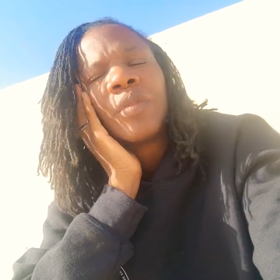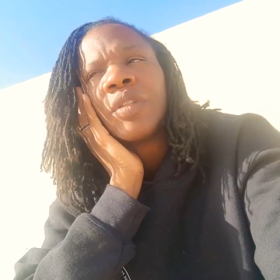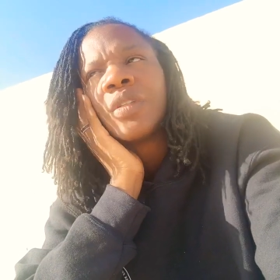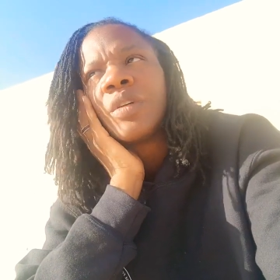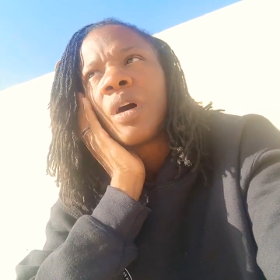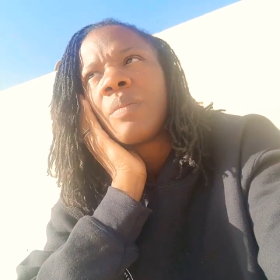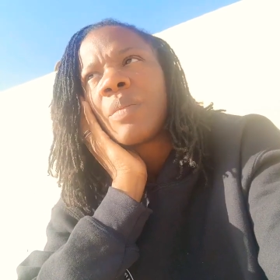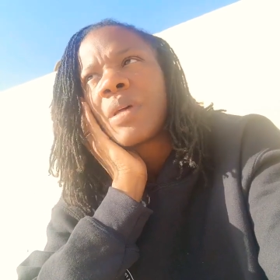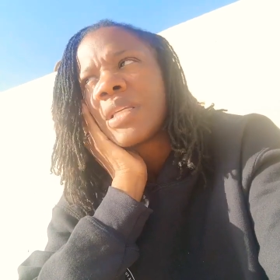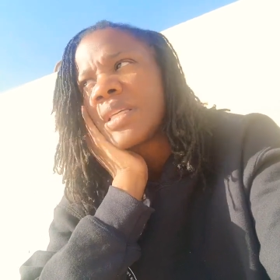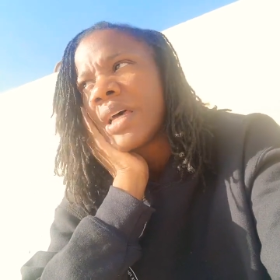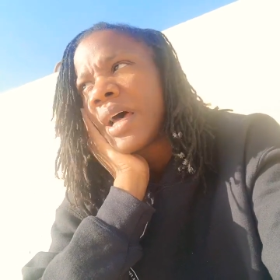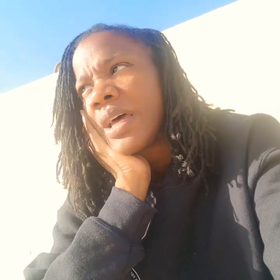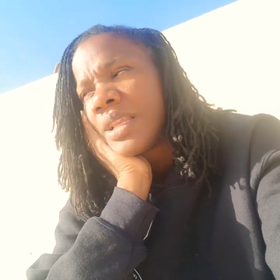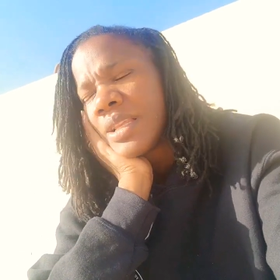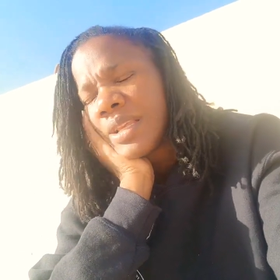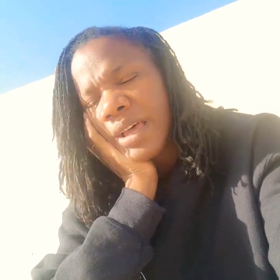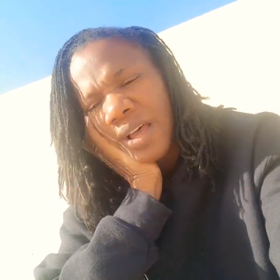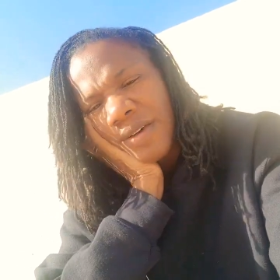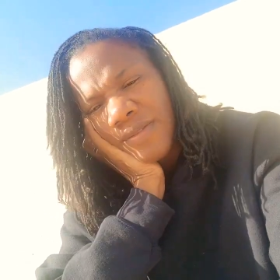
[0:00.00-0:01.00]
So I'm
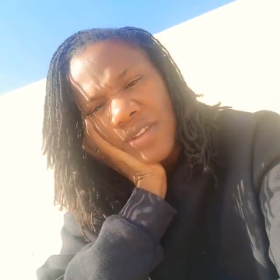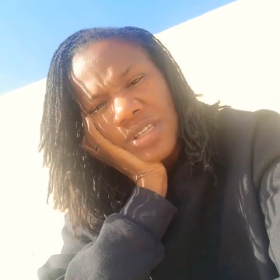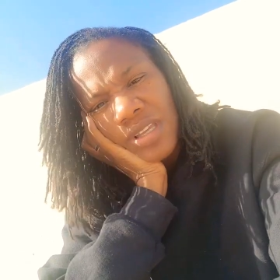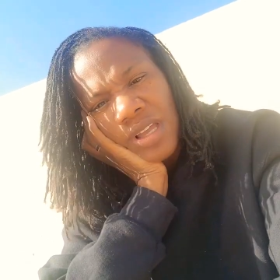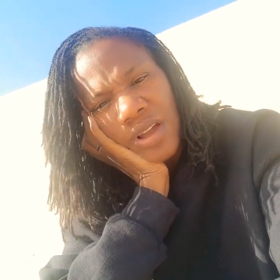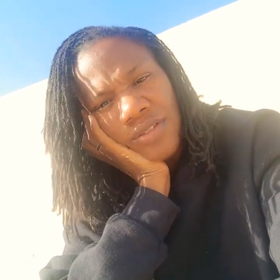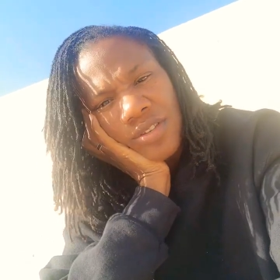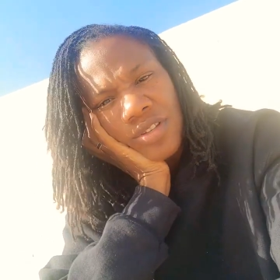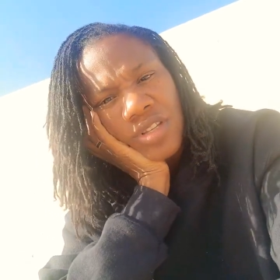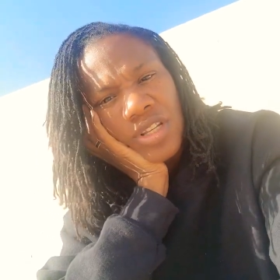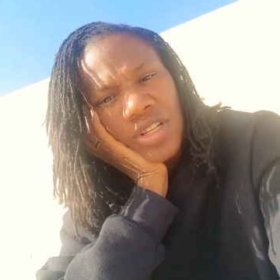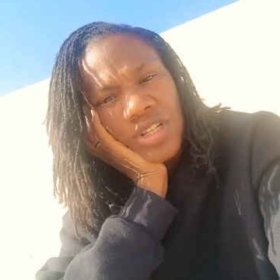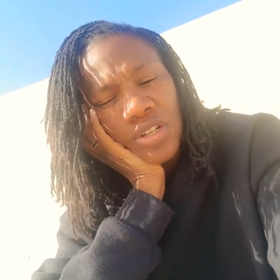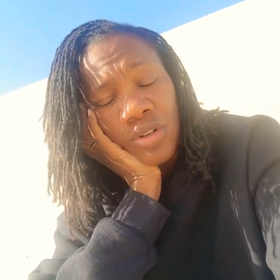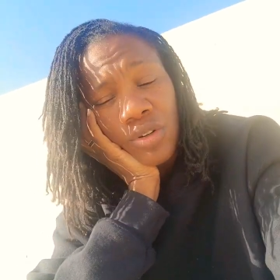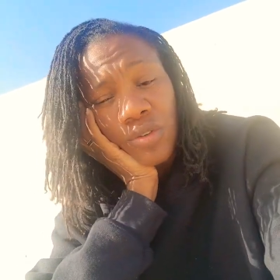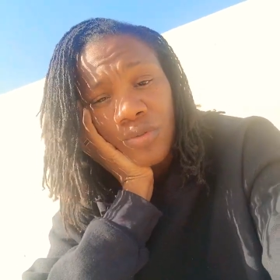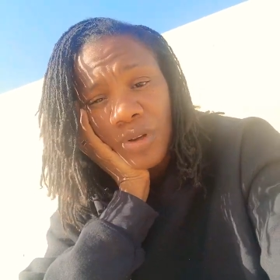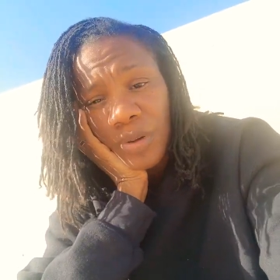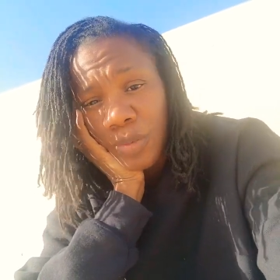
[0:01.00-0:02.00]
excited to have this
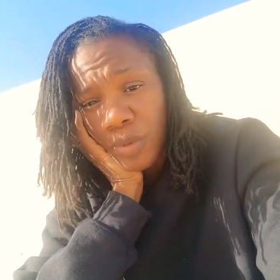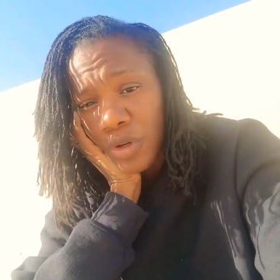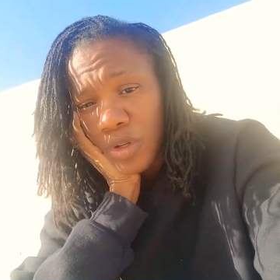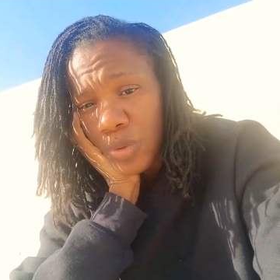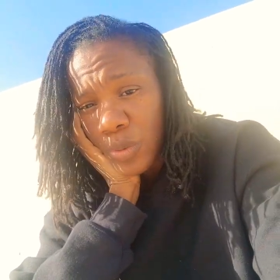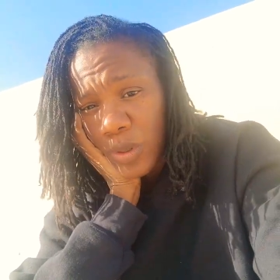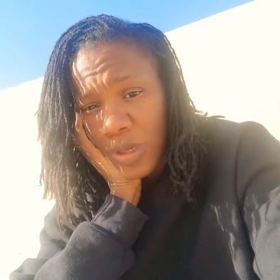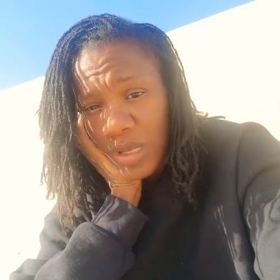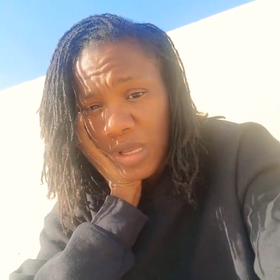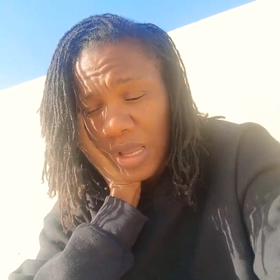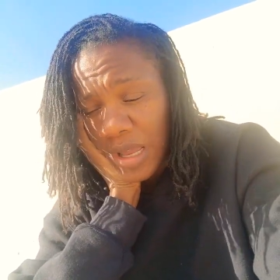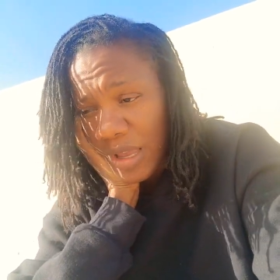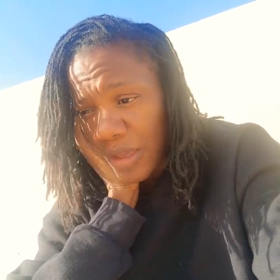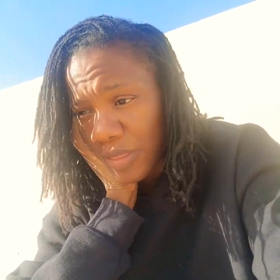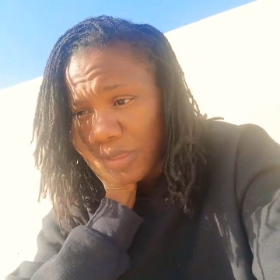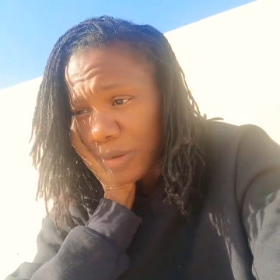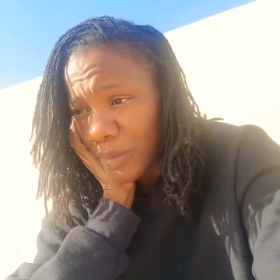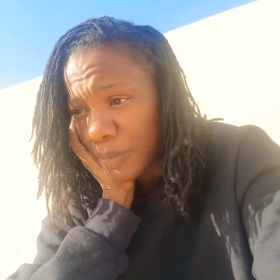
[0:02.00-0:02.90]
conversation on February 28th.